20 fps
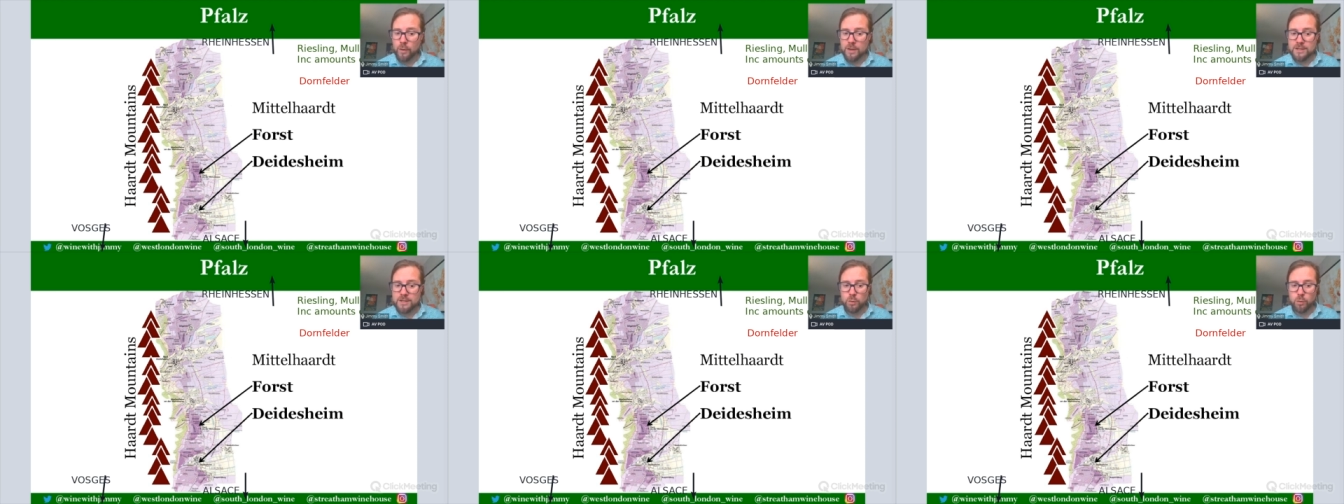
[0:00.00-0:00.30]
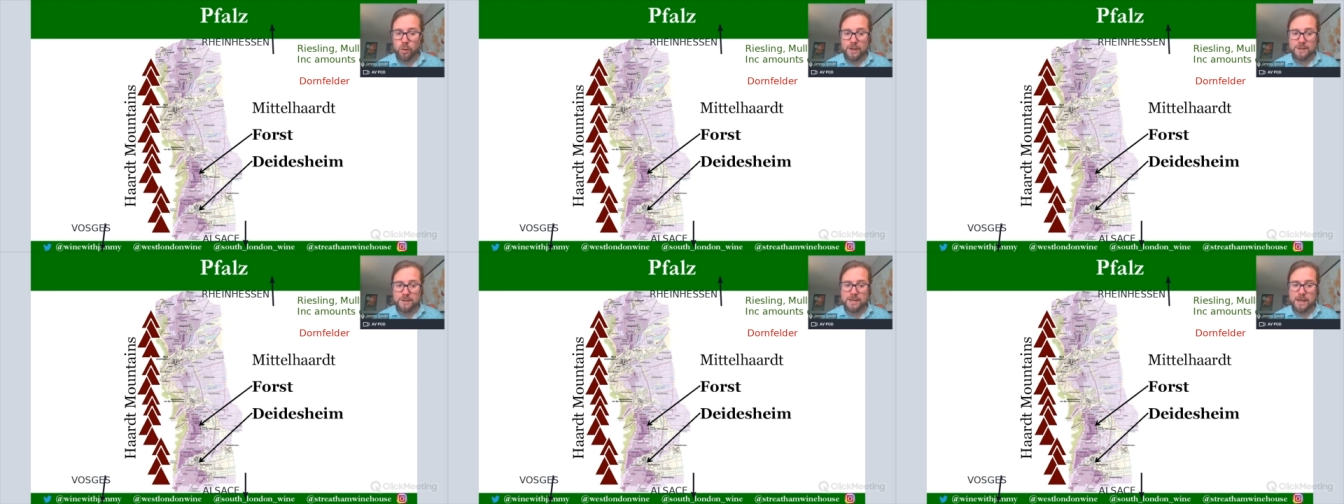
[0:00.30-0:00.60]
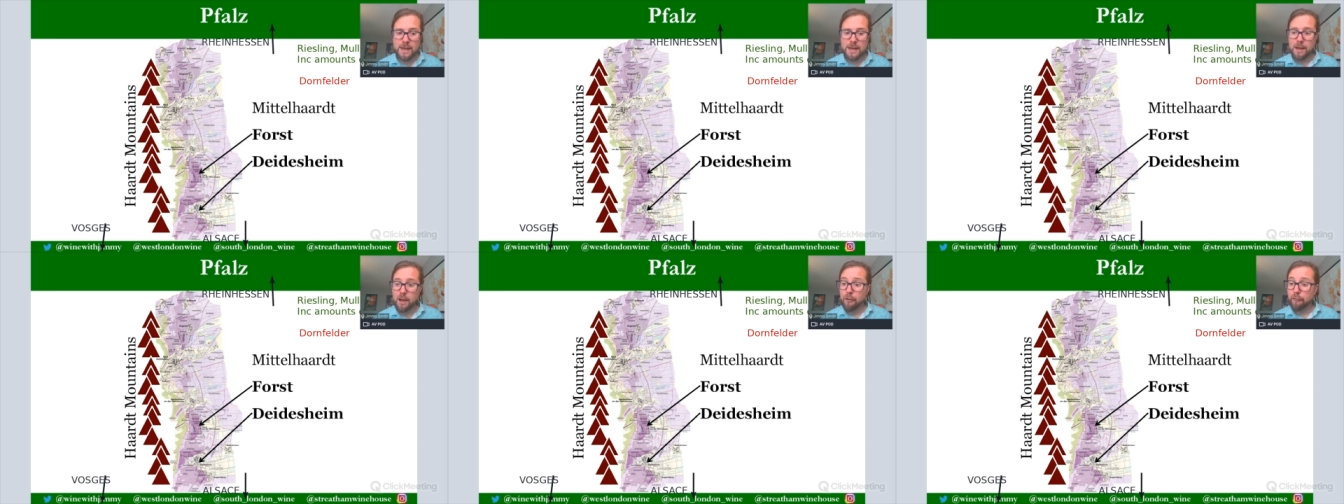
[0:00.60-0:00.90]
It's quite
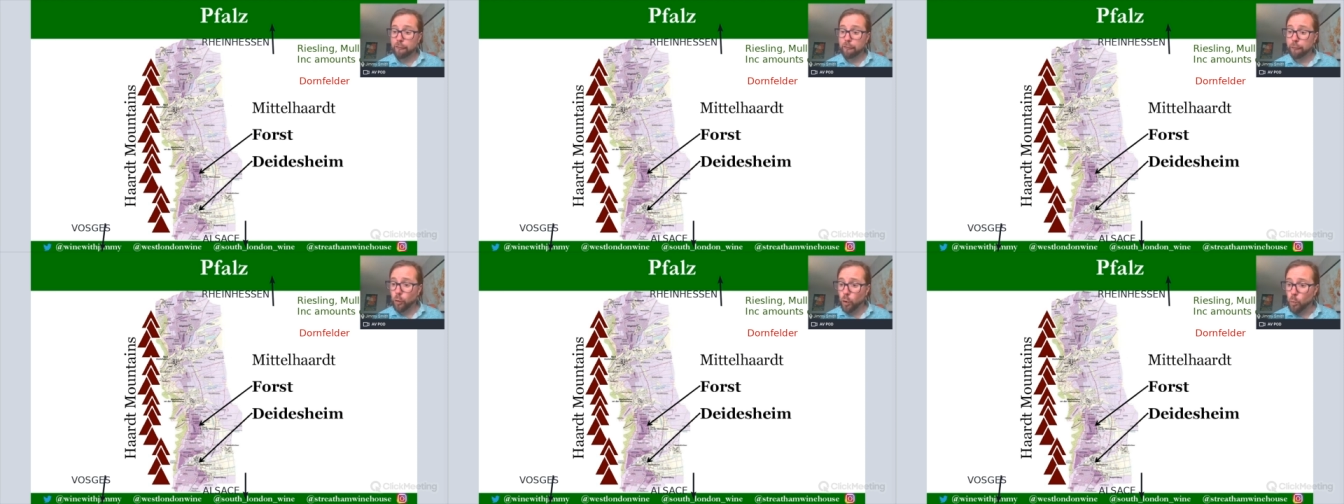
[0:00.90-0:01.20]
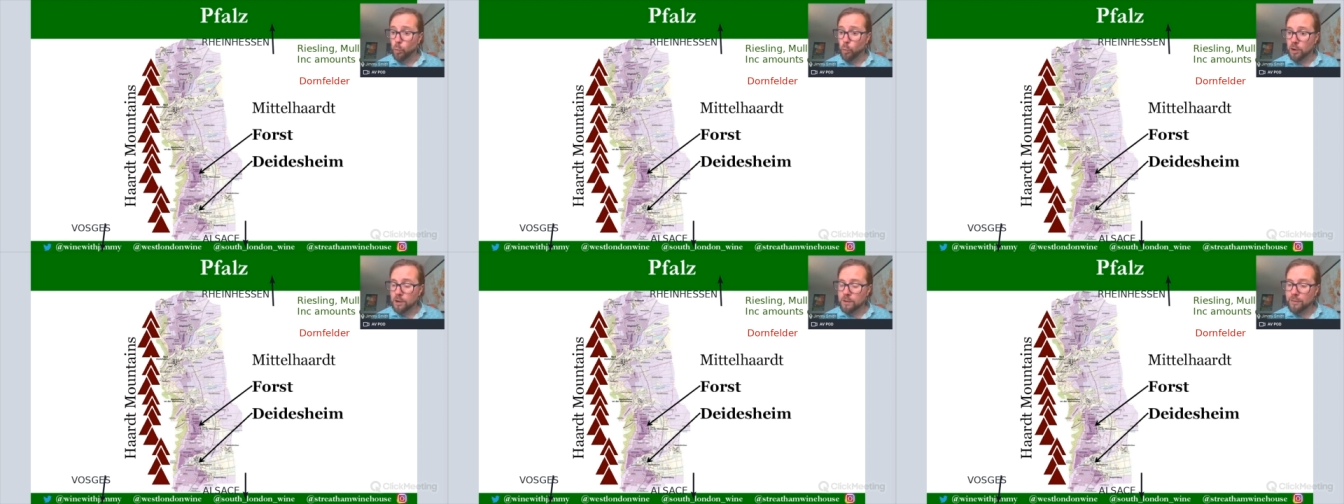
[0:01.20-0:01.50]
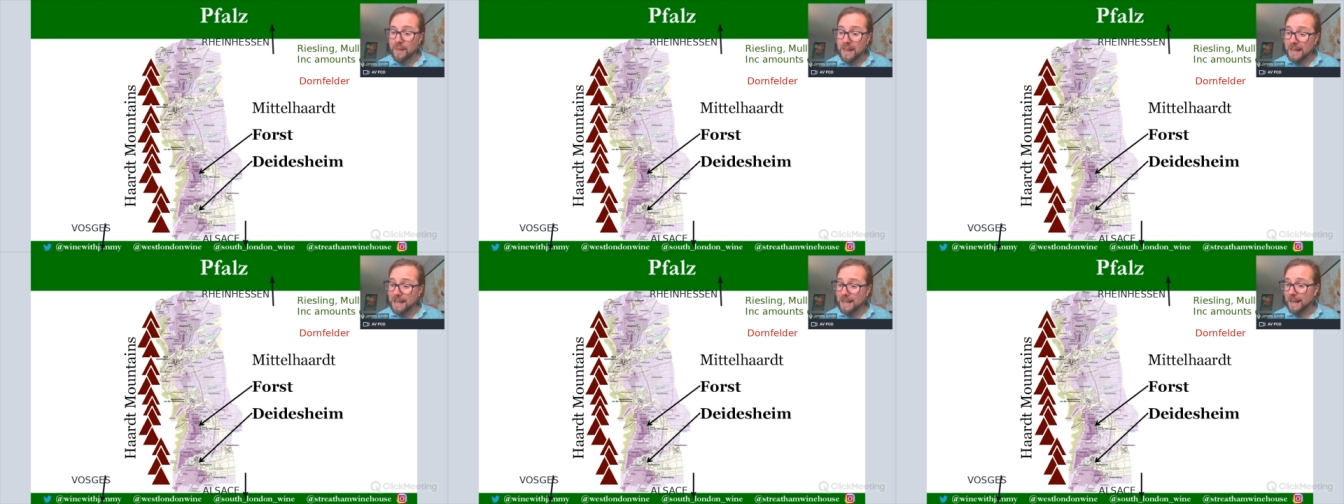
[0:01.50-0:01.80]
a
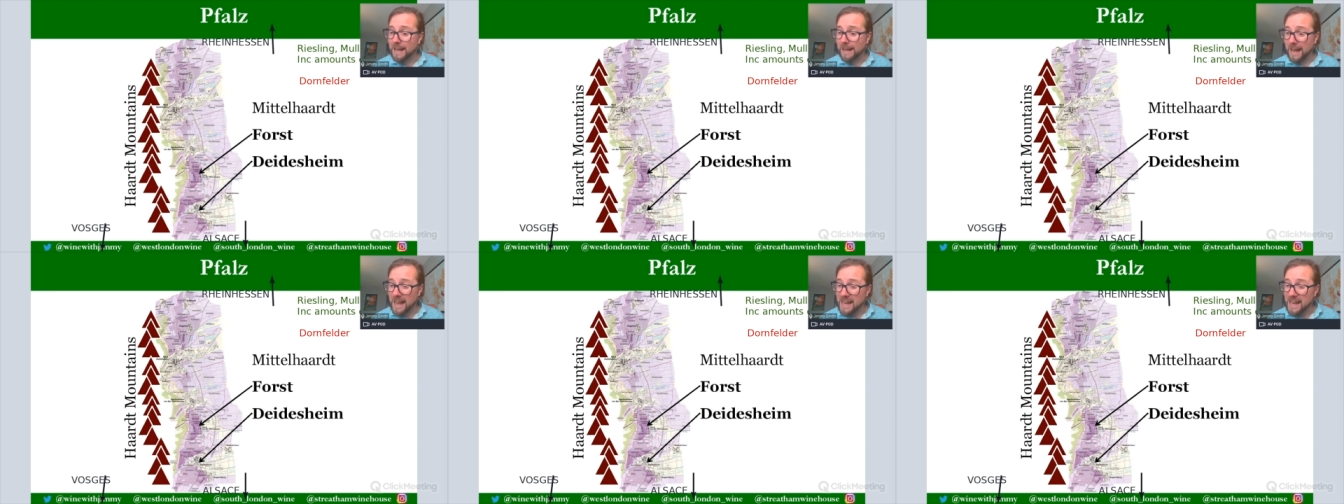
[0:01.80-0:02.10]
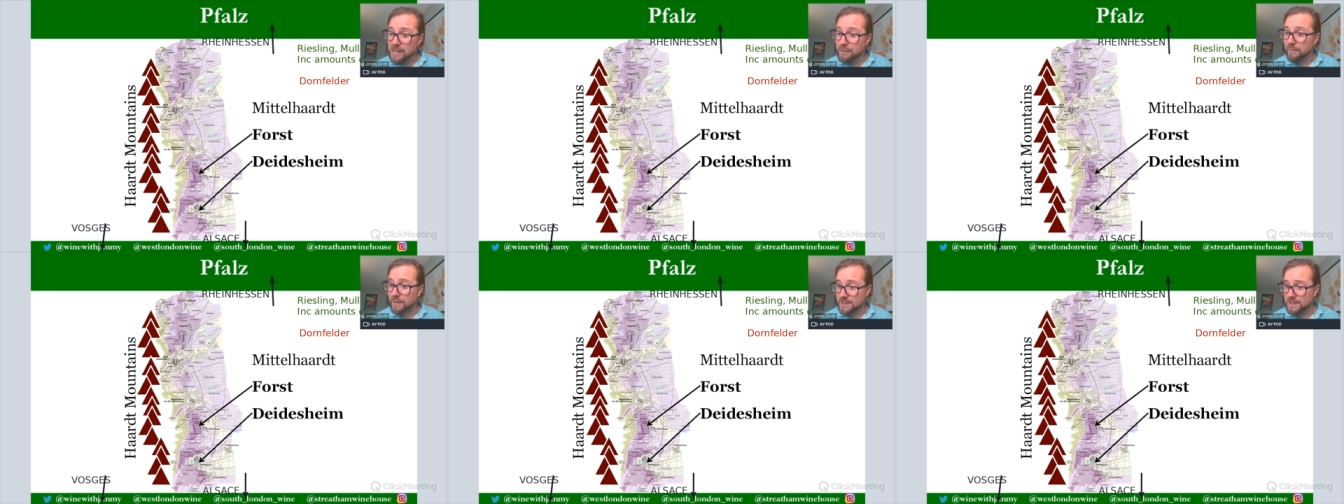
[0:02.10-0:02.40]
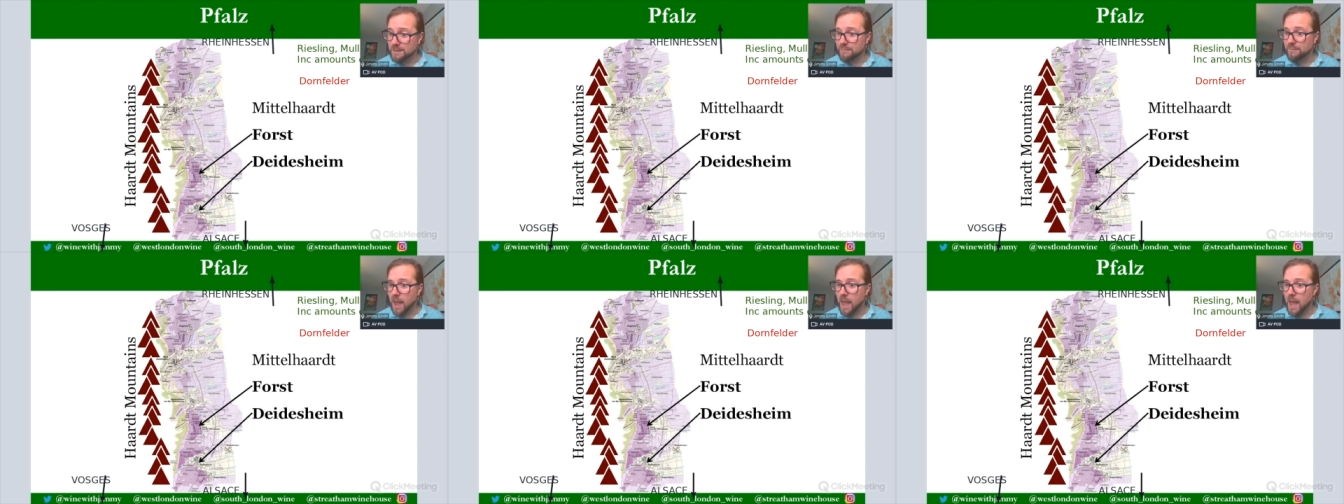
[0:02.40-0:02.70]
forward-thinking,
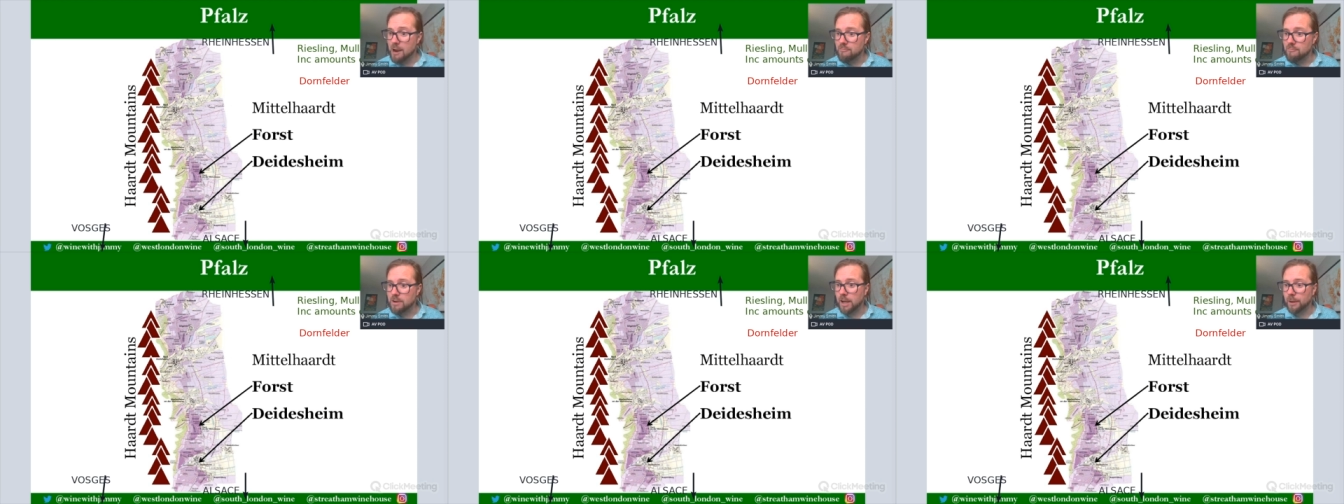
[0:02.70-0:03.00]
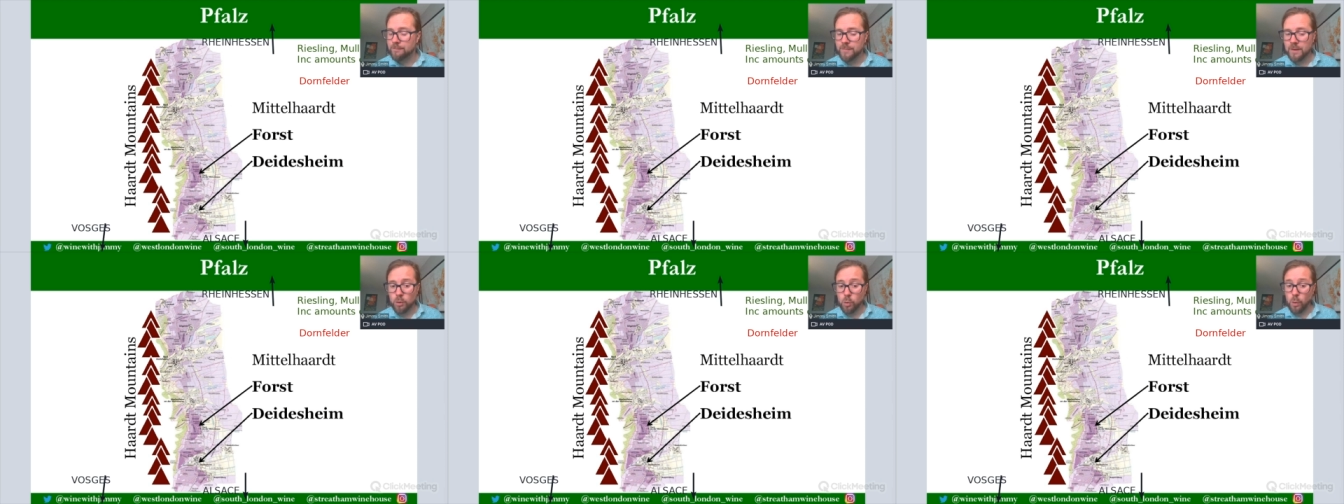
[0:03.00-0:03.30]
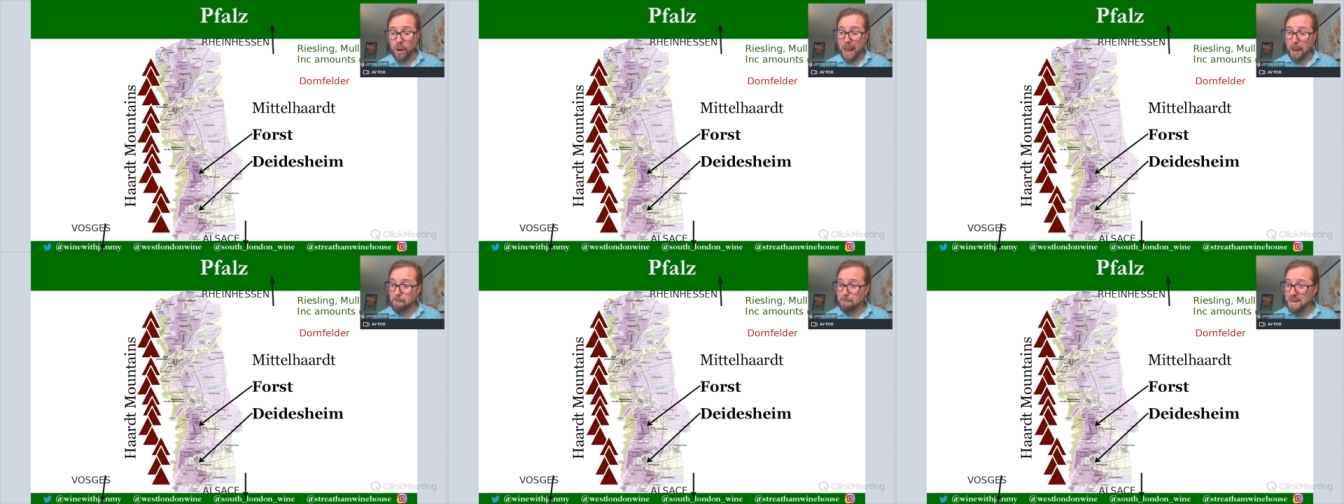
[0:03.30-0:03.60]
innovative area,
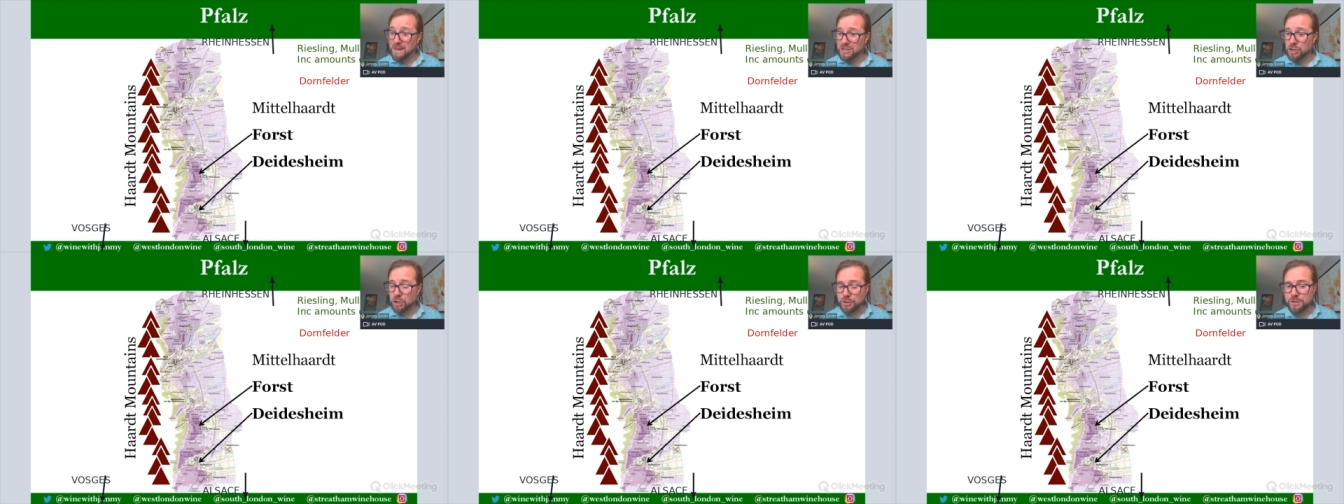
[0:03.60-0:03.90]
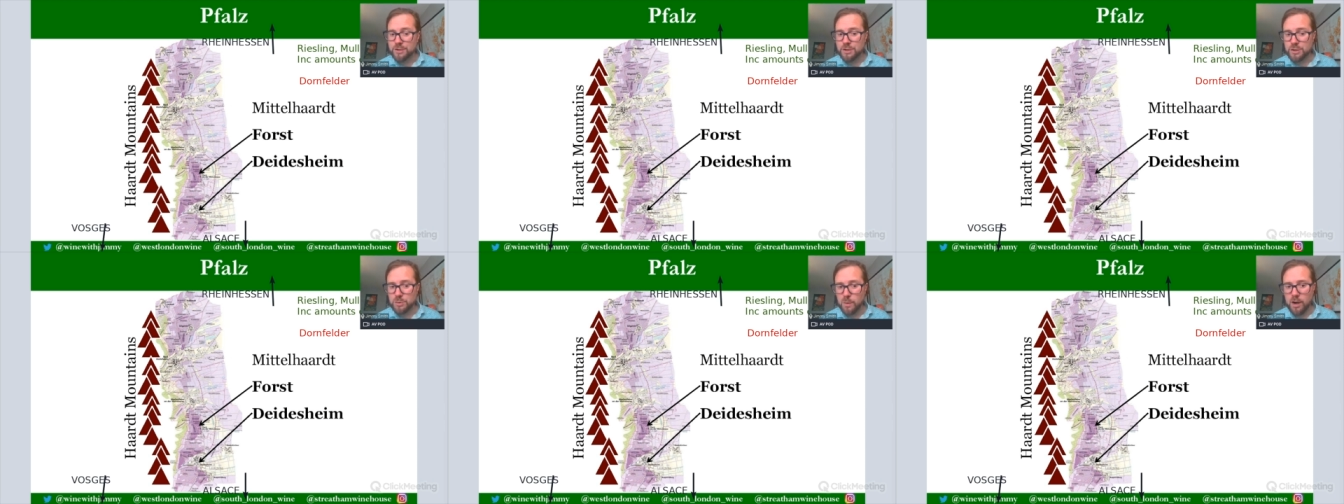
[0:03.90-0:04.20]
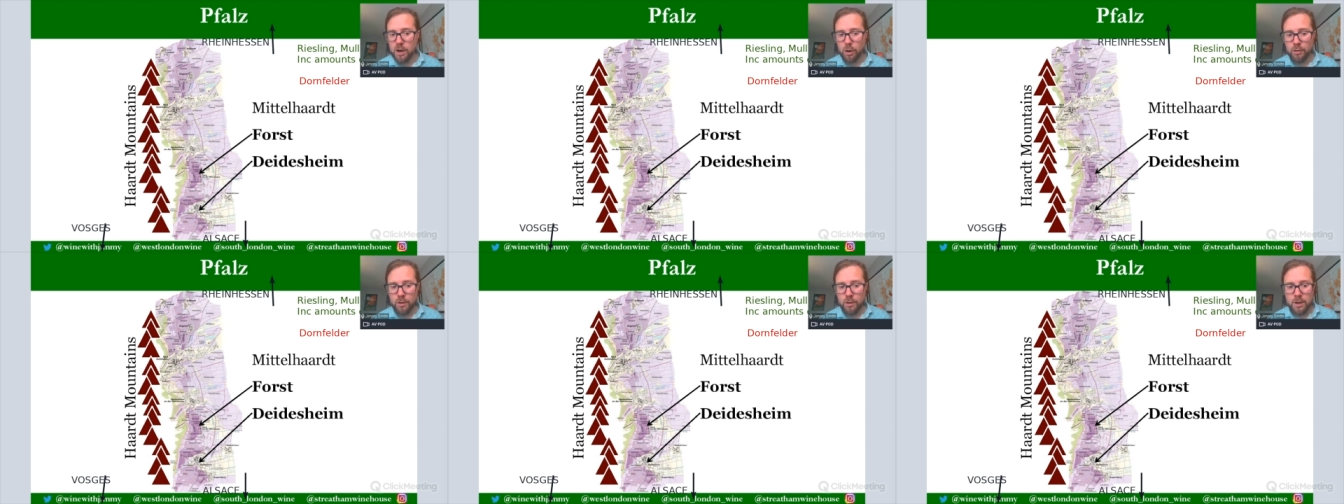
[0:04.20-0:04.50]
quite ambitious as
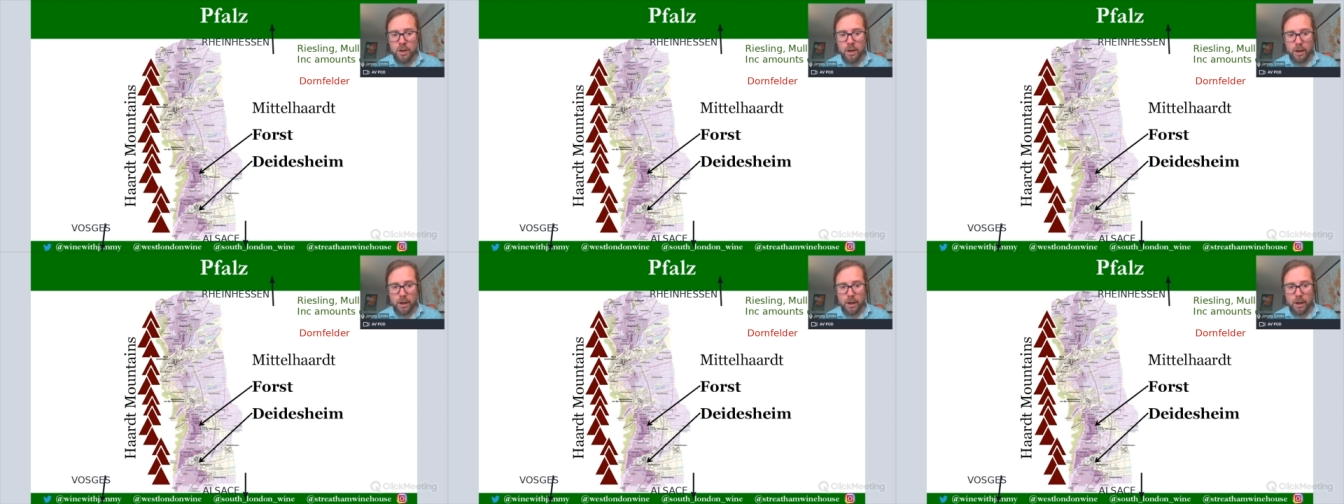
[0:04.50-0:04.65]
well.